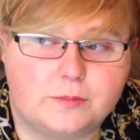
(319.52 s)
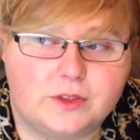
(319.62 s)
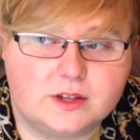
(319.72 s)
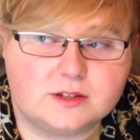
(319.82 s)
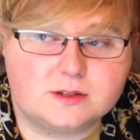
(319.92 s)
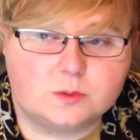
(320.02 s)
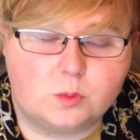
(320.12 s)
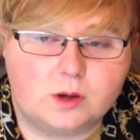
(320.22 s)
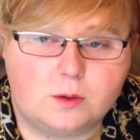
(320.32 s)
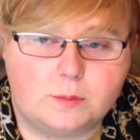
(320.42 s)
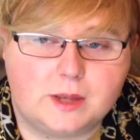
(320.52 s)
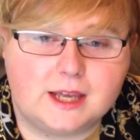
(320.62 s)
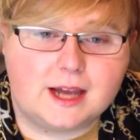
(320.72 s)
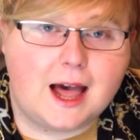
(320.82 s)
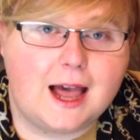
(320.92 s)
this will
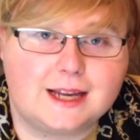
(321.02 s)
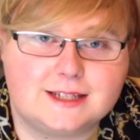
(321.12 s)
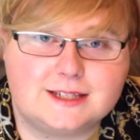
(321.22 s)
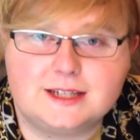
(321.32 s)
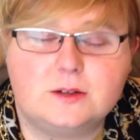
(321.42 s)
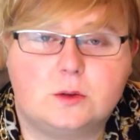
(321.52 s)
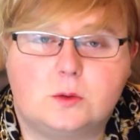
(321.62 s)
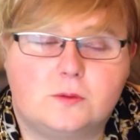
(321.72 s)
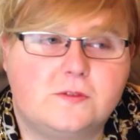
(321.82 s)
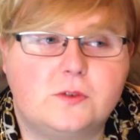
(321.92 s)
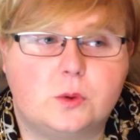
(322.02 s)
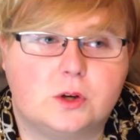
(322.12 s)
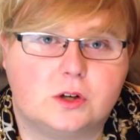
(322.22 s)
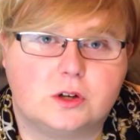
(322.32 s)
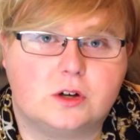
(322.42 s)
be ideal
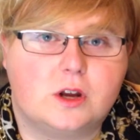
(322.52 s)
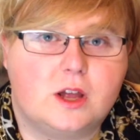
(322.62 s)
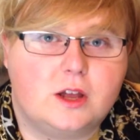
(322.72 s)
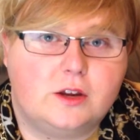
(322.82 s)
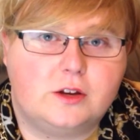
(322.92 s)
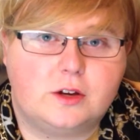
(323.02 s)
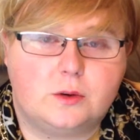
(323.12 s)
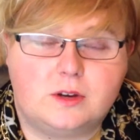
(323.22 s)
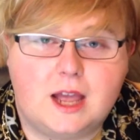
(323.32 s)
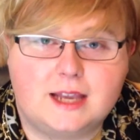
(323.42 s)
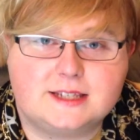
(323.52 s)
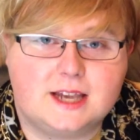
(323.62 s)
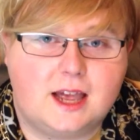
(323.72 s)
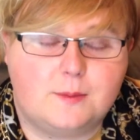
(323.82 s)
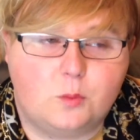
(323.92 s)
for
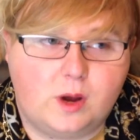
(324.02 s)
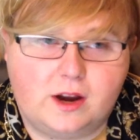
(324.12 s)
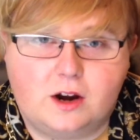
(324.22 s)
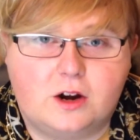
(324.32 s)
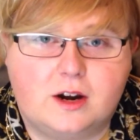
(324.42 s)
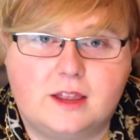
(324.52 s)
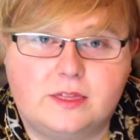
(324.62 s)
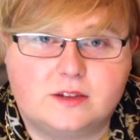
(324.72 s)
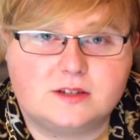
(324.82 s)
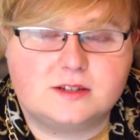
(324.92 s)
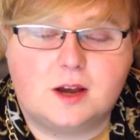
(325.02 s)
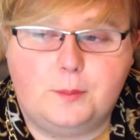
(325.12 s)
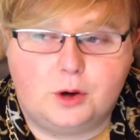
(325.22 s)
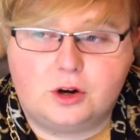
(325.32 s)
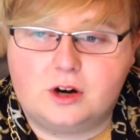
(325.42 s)
nighttime wear in the
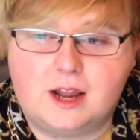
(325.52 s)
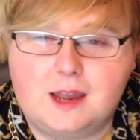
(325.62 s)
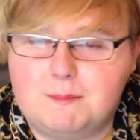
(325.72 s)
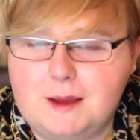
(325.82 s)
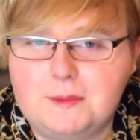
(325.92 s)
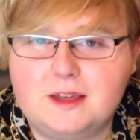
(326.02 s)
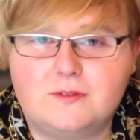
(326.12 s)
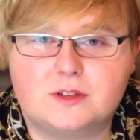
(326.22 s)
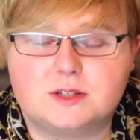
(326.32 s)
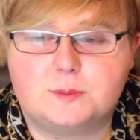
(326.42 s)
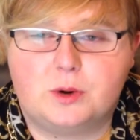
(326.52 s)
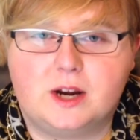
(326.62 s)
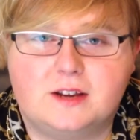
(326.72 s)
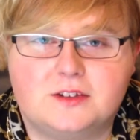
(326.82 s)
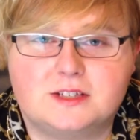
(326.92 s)
summer and maybe even
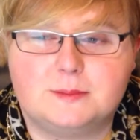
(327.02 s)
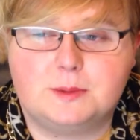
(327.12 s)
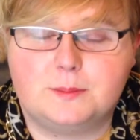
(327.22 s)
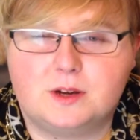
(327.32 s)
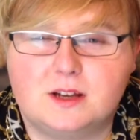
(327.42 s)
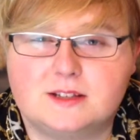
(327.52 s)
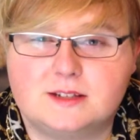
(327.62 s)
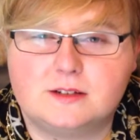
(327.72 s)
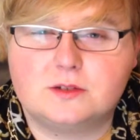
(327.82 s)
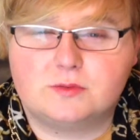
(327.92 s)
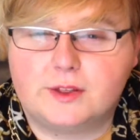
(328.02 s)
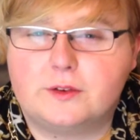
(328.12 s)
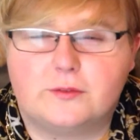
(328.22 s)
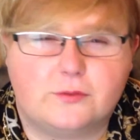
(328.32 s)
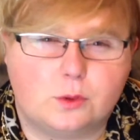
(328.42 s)
spring, just simply because it is
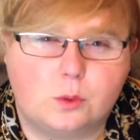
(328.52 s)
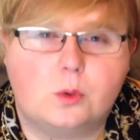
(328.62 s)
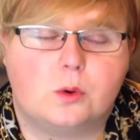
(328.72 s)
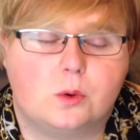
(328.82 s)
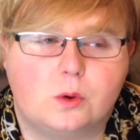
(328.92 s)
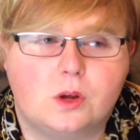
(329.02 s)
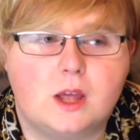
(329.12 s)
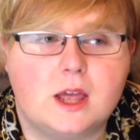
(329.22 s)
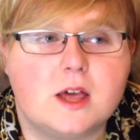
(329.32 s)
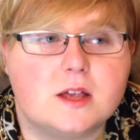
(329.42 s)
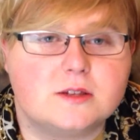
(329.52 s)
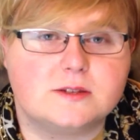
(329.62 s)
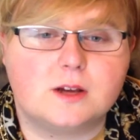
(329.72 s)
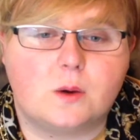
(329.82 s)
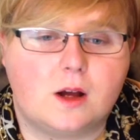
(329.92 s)
rather floral.
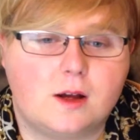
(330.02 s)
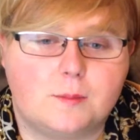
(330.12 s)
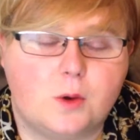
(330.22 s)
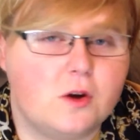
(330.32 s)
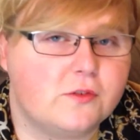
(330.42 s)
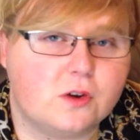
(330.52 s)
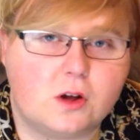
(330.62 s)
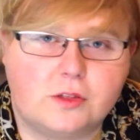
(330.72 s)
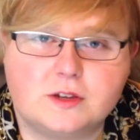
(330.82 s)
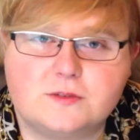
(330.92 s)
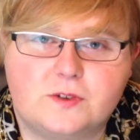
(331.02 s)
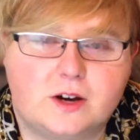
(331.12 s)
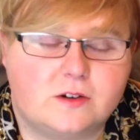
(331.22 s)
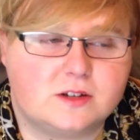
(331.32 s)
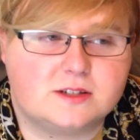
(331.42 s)
So overall, this
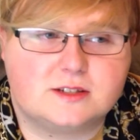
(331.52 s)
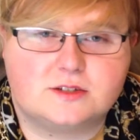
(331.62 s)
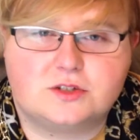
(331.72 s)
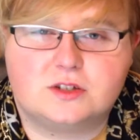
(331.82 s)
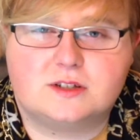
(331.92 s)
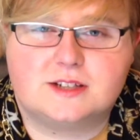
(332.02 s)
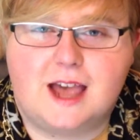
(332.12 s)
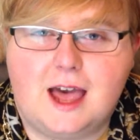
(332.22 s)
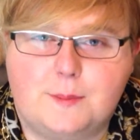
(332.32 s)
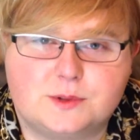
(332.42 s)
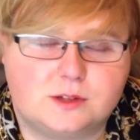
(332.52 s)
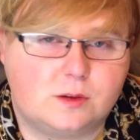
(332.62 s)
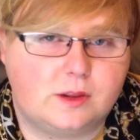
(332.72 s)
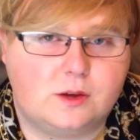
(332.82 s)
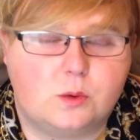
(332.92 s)
fragrance is just
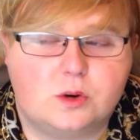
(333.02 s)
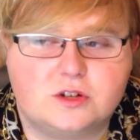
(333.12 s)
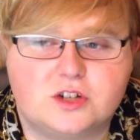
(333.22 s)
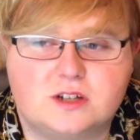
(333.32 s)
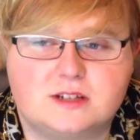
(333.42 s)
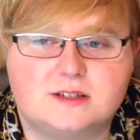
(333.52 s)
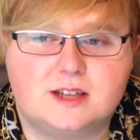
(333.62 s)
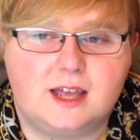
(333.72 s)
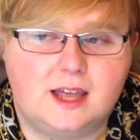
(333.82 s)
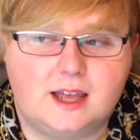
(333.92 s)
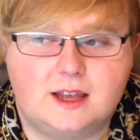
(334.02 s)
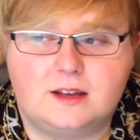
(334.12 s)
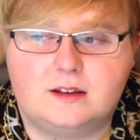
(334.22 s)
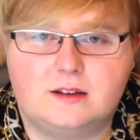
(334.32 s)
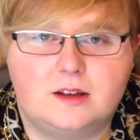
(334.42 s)
absolutely gorgeous,
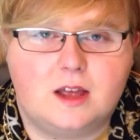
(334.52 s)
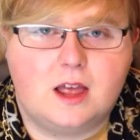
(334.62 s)
and